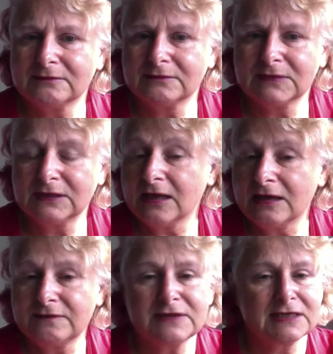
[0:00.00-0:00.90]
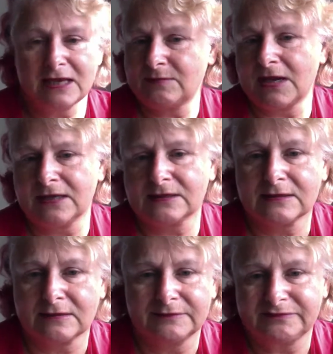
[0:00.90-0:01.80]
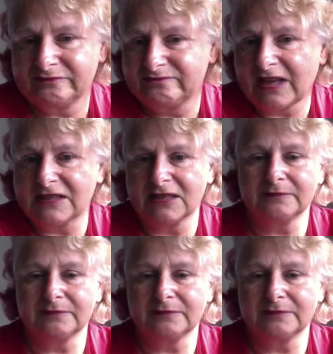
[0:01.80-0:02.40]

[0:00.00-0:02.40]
gloves and masks. That's it.